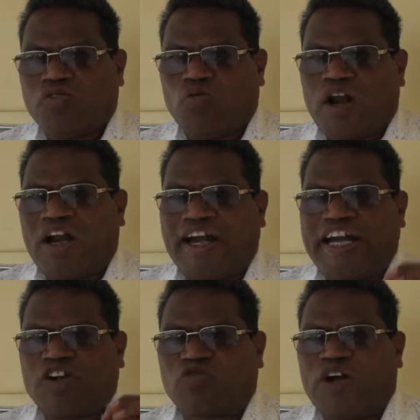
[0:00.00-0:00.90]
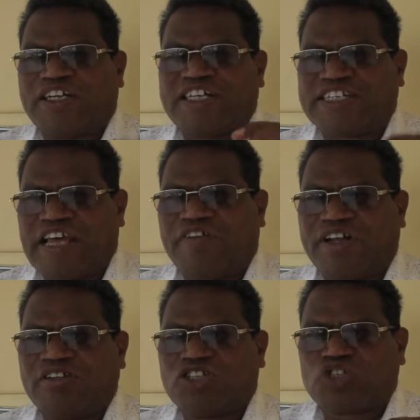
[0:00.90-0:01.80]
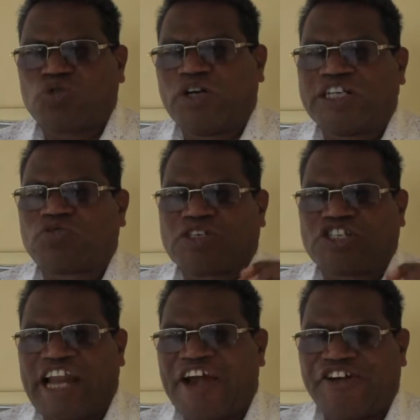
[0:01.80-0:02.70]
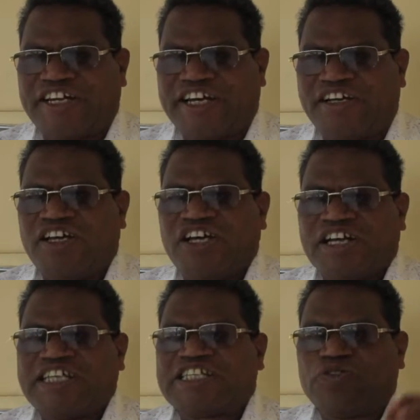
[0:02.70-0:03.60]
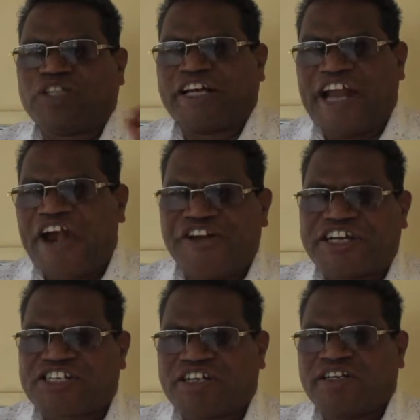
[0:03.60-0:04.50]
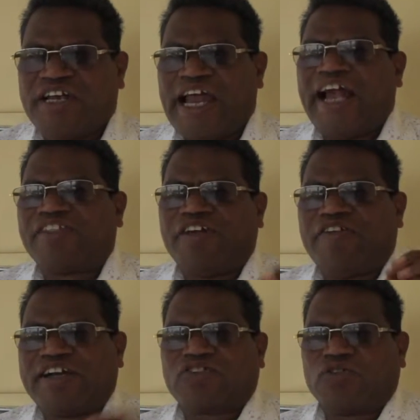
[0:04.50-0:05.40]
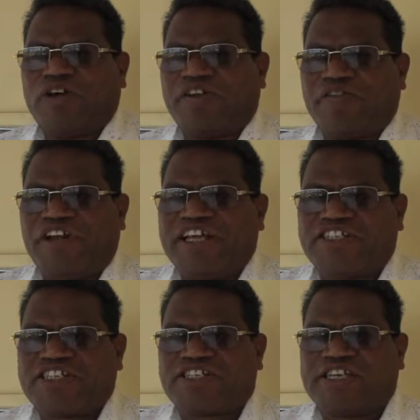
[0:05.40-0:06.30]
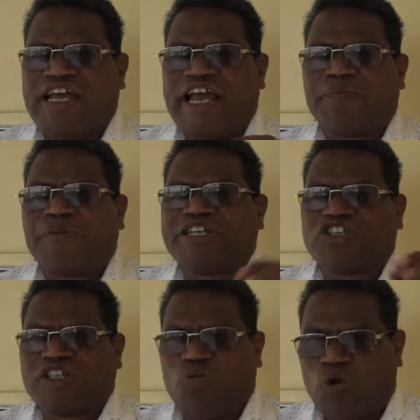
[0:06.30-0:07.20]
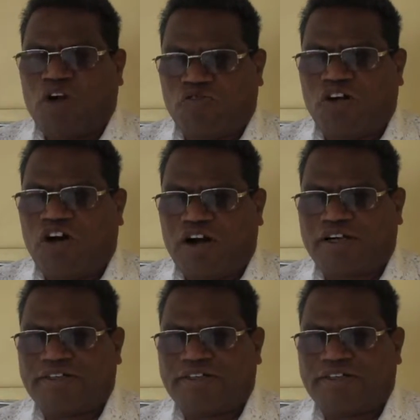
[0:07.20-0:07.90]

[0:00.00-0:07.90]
127 students was graduated, received the graduation, and they went to their villages and preaching the word of God.